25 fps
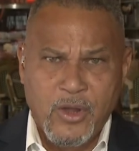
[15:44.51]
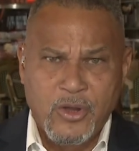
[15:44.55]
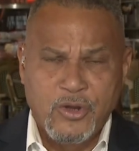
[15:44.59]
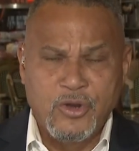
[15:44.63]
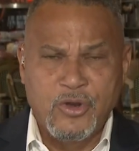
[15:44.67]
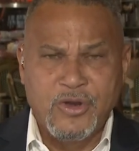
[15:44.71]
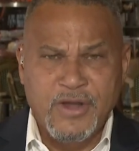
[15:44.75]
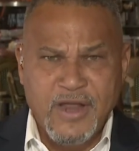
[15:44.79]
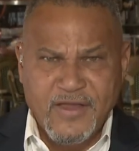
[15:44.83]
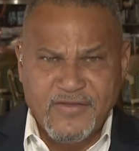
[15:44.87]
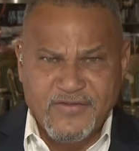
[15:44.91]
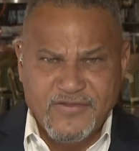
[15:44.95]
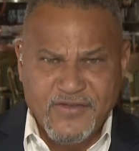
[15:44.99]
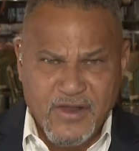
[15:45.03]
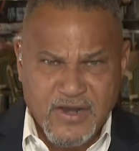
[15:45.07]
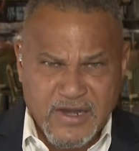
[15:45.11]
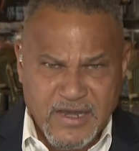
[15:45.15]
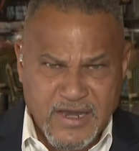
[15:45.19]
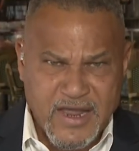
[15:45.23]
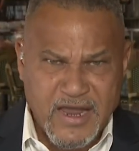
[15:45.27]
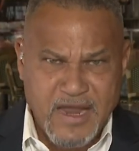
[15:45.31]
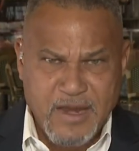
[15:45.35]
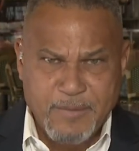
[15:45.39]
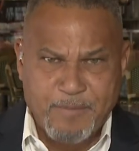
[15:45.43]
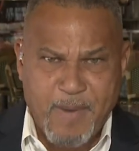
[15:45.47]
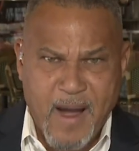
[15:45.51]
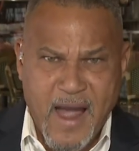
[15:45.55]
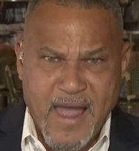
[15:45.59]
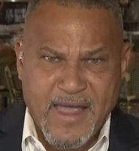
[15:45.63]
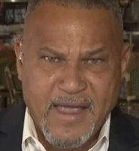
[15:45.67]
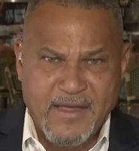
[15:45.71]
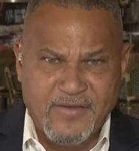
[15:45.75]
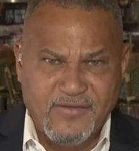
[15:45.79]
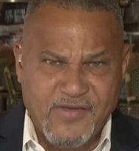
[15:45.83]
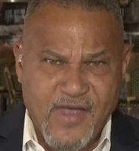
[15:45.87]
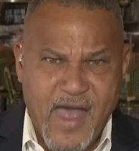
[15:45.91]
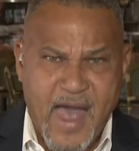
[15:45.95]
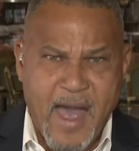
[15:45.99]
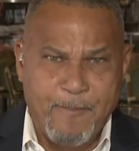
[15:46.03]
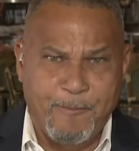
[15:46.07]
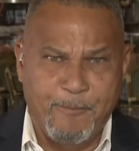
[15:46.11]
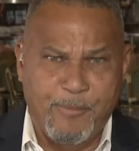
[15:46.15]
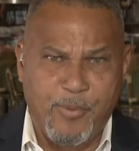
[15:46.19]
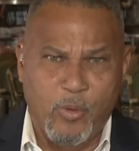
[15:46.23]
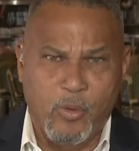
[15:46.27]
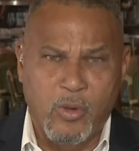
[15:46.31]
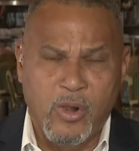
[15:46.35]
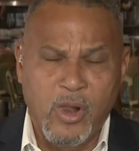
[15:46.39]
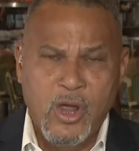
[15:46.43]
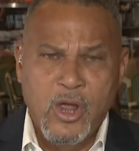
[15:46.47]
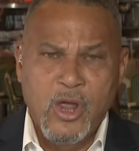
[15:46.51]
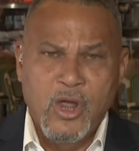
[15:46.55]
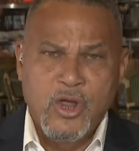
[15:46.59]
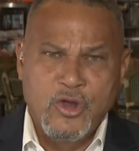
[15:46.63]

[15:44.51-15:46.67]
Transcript: You need to lead by example.